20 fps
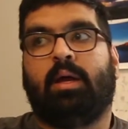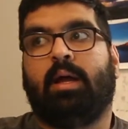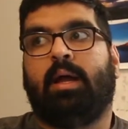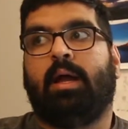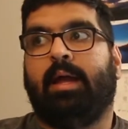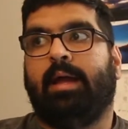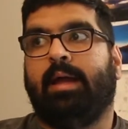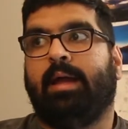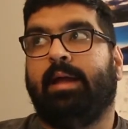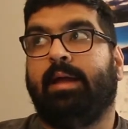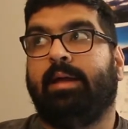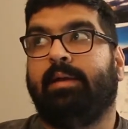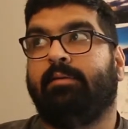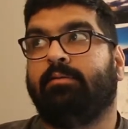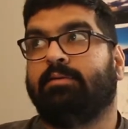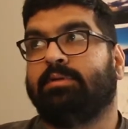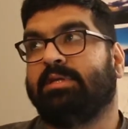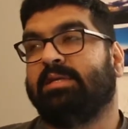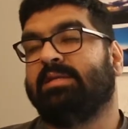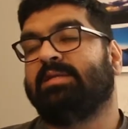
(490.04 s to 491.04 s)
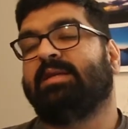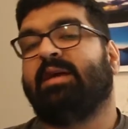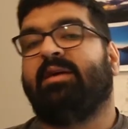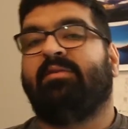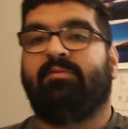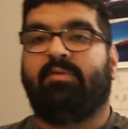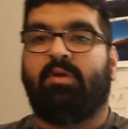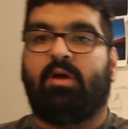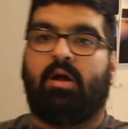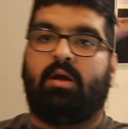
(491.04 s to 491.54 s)
And since I
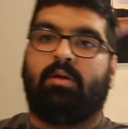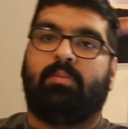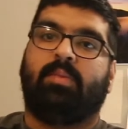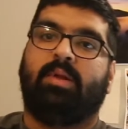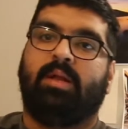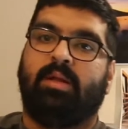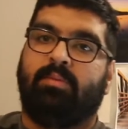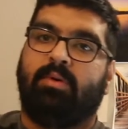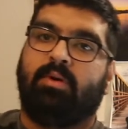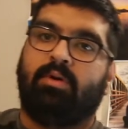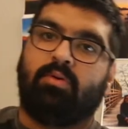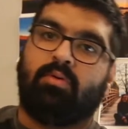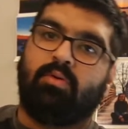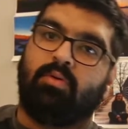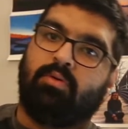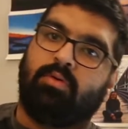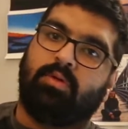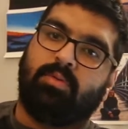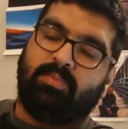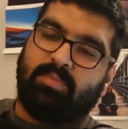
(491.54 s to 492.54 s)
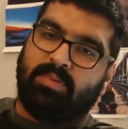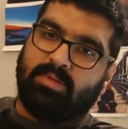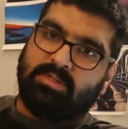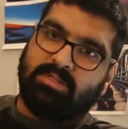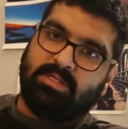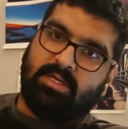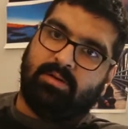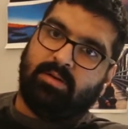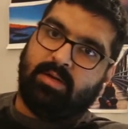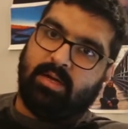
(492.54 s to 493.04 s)
have not been able to go to the
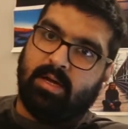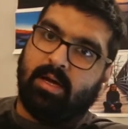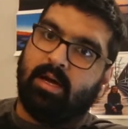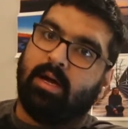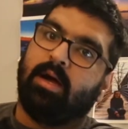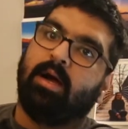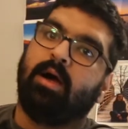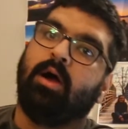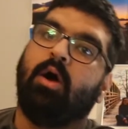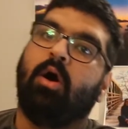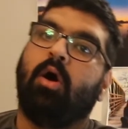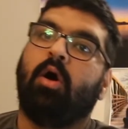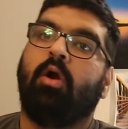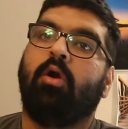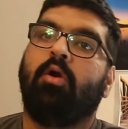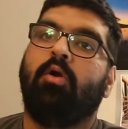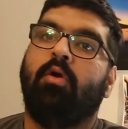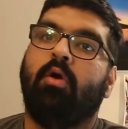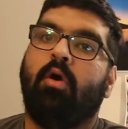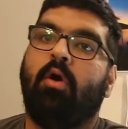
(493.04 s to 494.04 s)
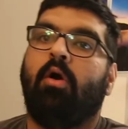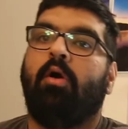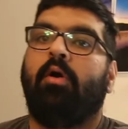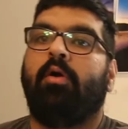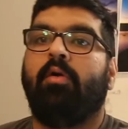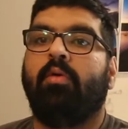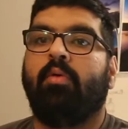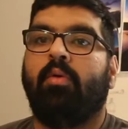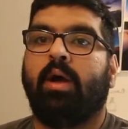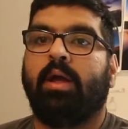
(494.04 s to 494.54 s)
pizzeria, nor
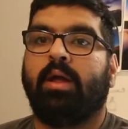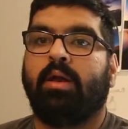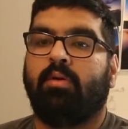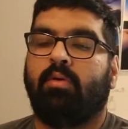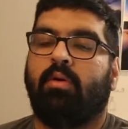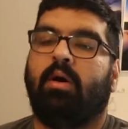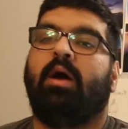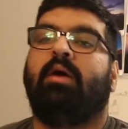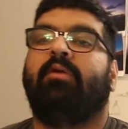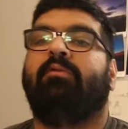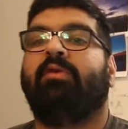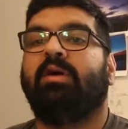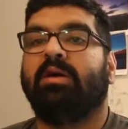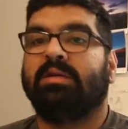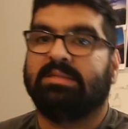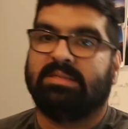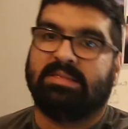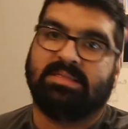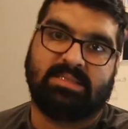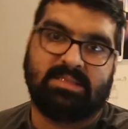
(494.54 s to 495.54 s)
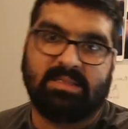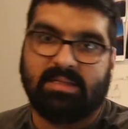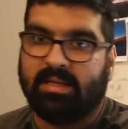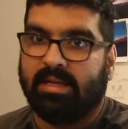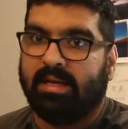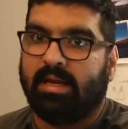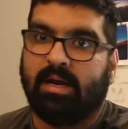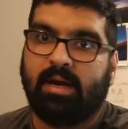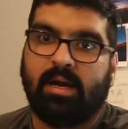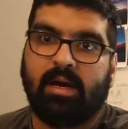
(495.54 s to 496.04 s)
do I know how consistent
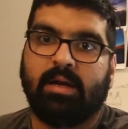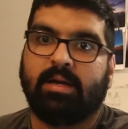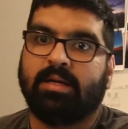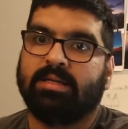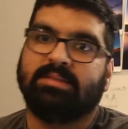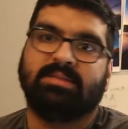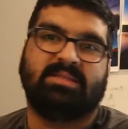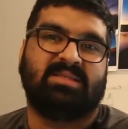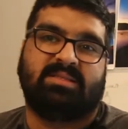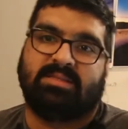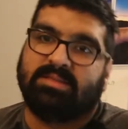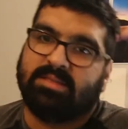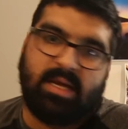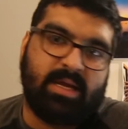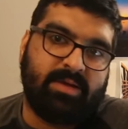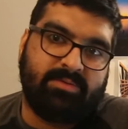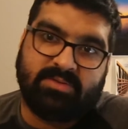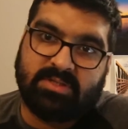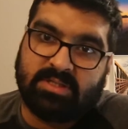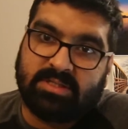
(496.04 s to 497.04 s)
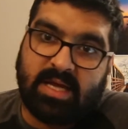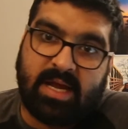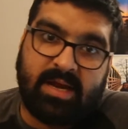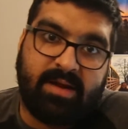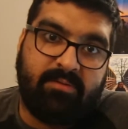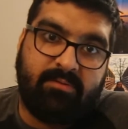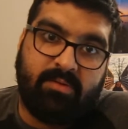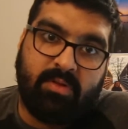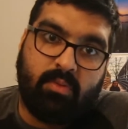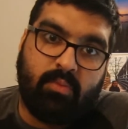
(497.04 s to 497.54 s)
they are, because I just had
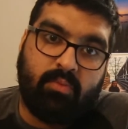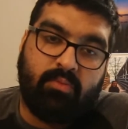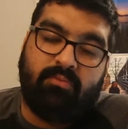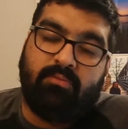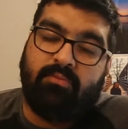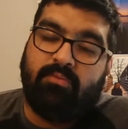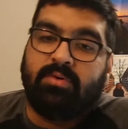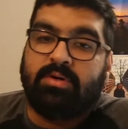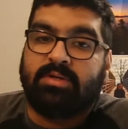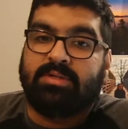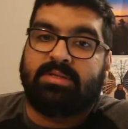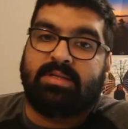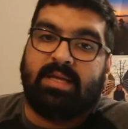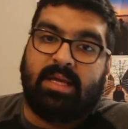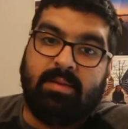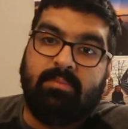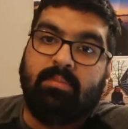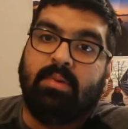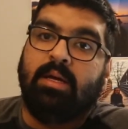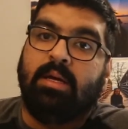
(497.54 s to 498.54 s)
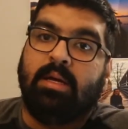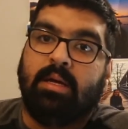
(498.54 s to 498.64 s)
it for the first time.